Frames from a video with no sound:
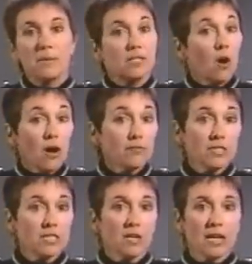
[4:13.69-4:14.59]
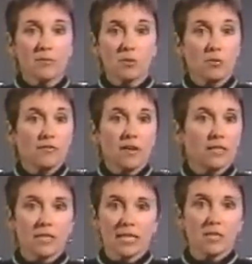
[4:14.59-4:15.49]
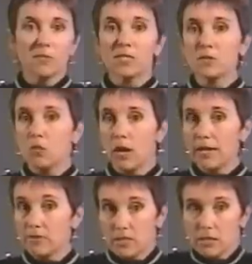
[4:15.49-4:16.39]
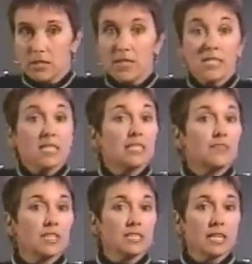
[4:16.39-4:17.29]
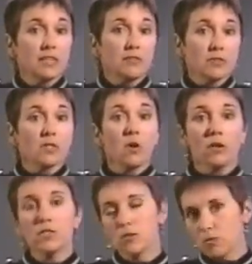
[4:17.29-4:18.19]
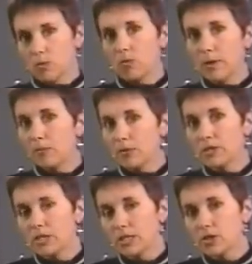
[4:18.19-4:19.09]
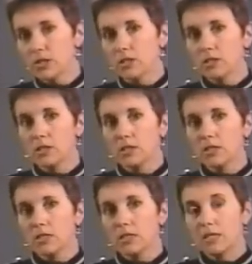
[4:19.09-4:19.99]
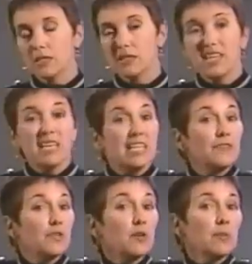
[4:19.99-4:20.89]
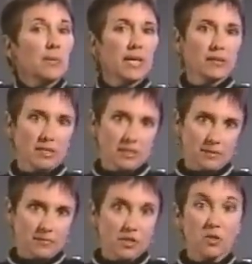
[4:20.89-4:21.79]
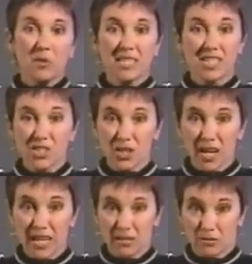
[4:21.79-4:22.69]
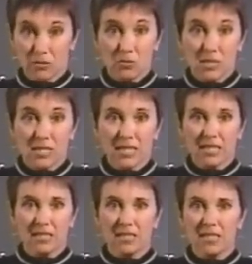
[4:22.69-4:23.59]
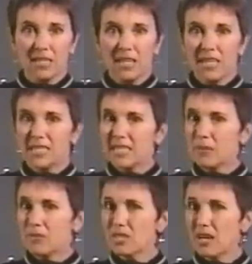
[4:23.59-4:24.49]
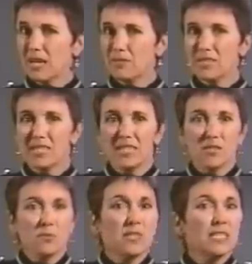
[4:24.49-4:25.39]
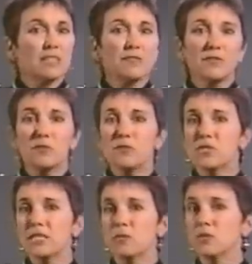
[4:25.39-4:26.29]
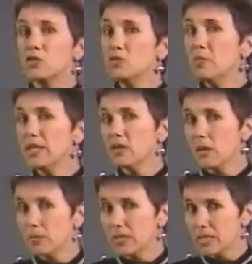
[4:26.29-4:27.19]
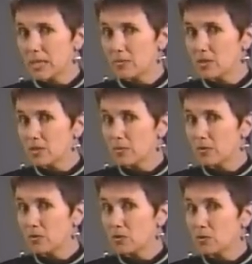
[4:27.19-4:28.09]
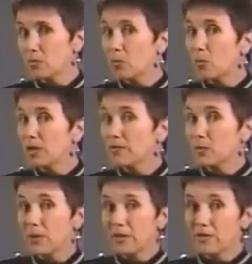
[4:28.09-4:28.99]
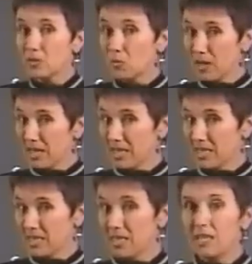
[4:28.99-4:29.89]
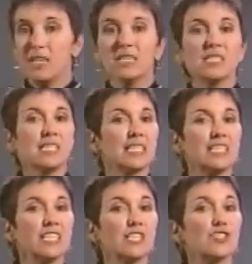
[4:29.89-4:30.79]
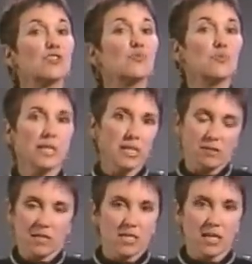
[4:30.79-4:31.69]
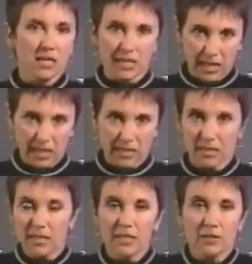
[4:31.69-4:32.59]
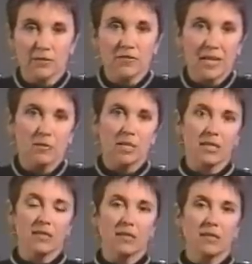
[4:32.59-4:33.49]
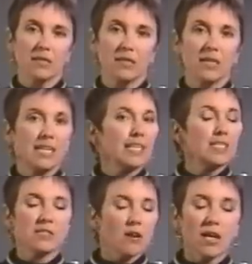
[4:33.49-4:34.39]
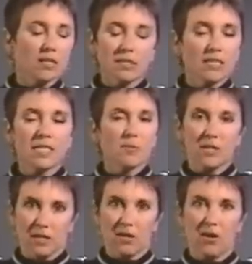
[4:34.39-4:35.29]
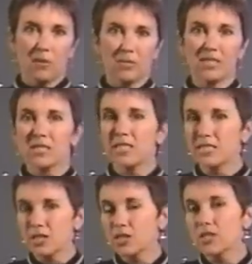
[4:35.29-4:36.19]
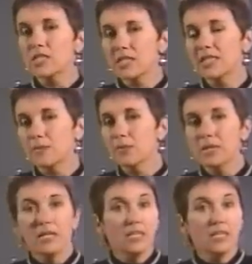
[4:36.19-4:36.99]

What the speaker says: But oftentimes we find that husbands and wives, the significant others, also grew up with addiction. If you're a parent who has a child who is addicted, it sometimes gets really confusing when you may not be a substance abuser, but one of your parents was, to see addiction rear its ugly head in your family. It is not the least bit uncommon to see addiction skip